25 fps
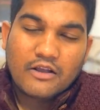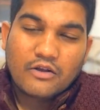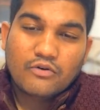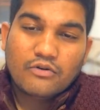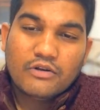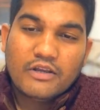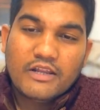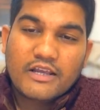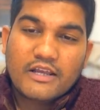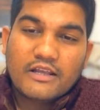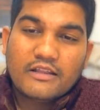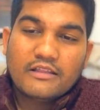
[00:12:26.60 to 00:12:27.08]

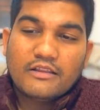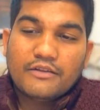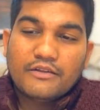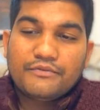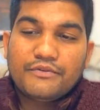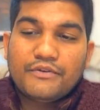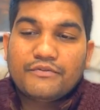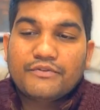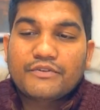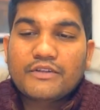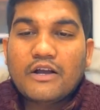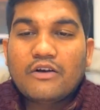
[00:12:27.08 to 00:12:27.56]
Gulik in the
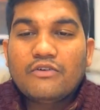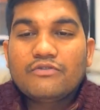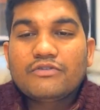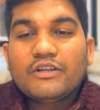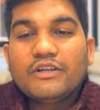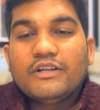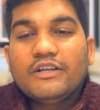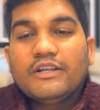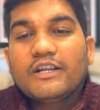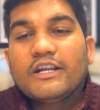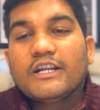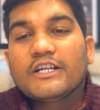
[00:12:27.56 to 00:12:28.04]
fifth house
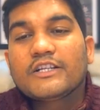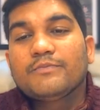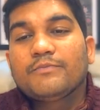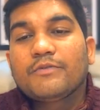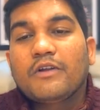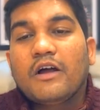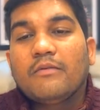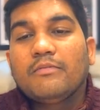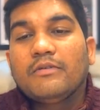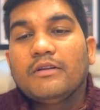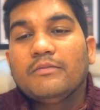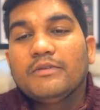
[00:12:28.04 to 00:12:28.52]
indicates
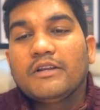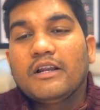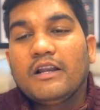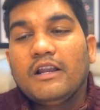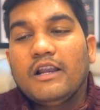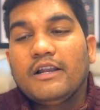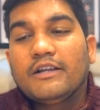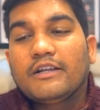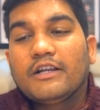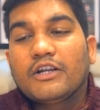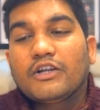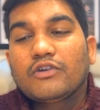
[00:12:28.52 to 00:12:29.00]
problem
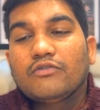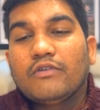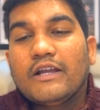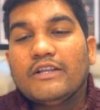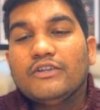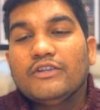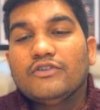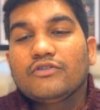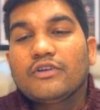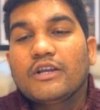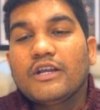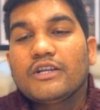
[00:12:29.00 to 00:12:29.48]
related to
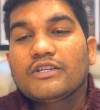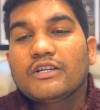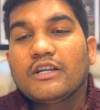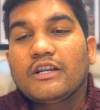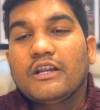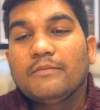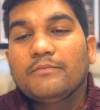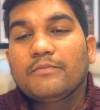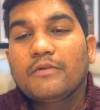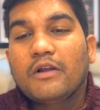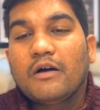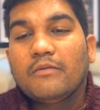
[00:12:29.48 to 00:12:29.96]
education
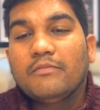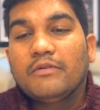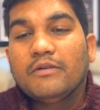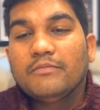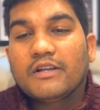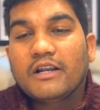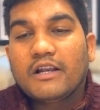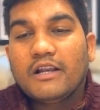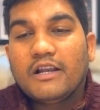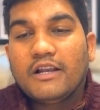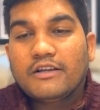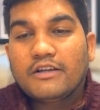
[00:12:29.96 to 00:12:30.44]
and problem
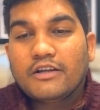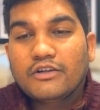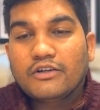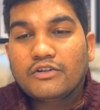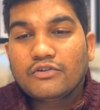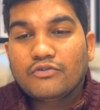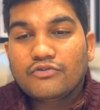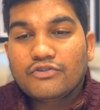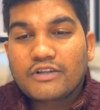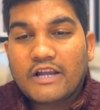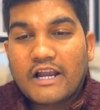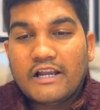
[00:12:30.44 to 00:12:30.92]
related
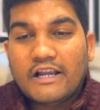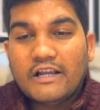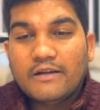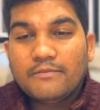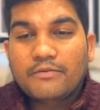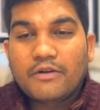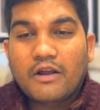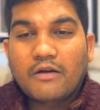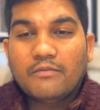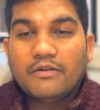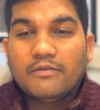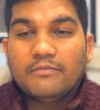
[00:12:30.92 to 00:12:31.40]
to child,
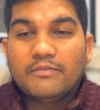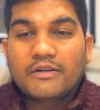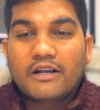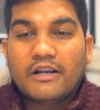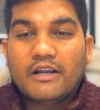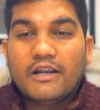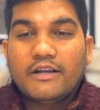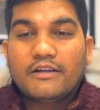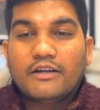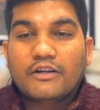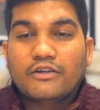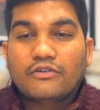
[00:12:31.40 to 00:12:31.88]
problem
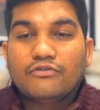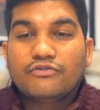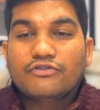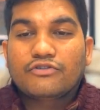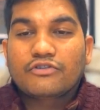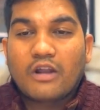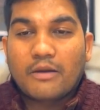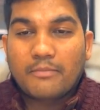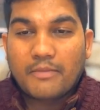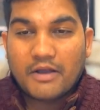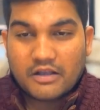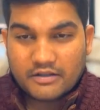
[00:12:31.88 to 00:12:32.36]
related to
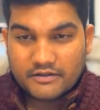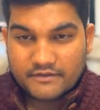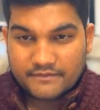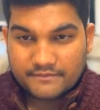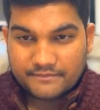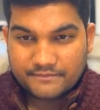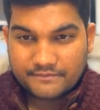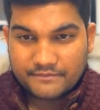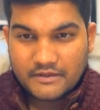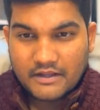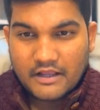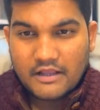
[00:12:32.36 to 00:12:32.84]
stomach.
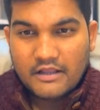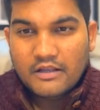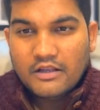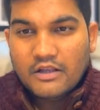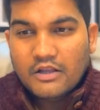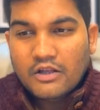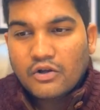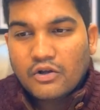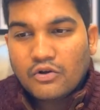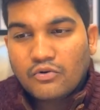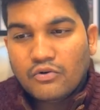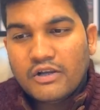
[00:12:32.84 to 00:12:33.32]

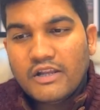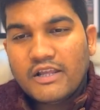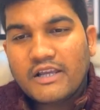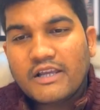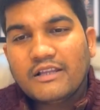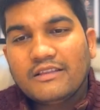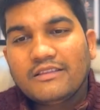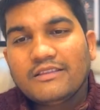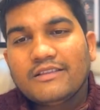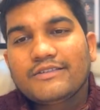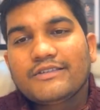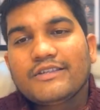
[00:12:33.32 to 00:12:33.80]
Gulik
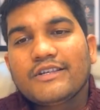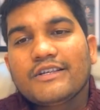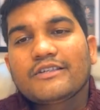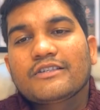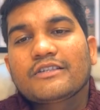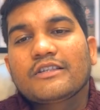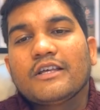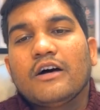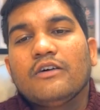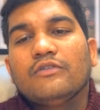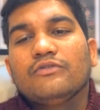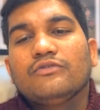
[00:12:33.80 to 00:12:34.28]
in the
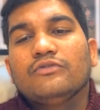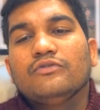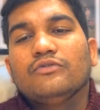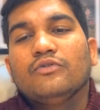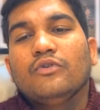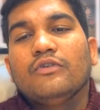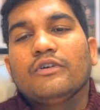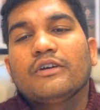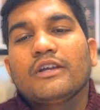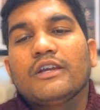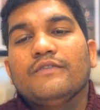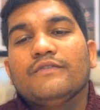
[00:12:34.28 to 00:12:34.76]
sixth house,
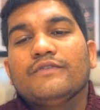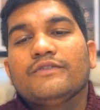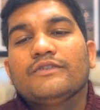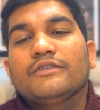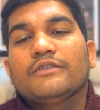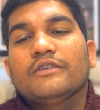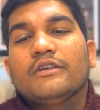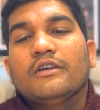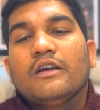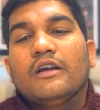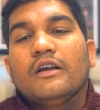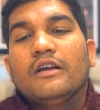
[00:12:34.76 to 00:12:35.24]
though,
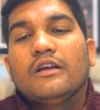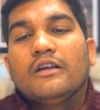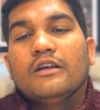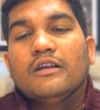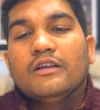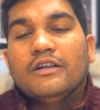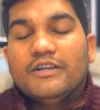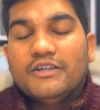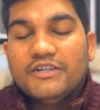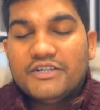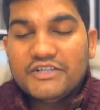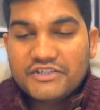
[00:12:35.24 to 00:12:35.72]
gives
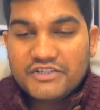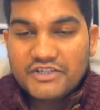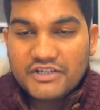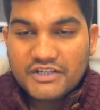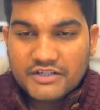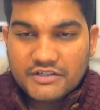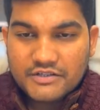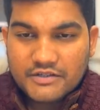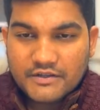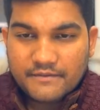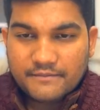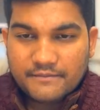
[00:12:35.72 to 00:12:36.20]

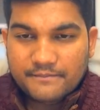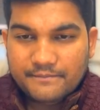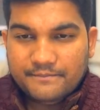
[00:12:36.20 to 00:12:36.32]
disease